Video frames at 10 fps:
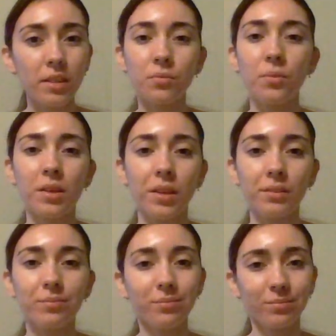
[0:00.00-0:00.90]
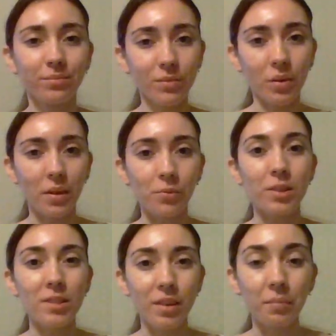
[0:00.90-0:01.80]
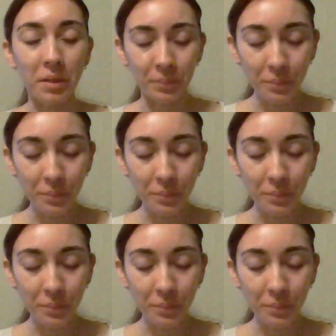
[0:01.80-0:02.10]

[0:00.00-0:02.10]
in what's coming.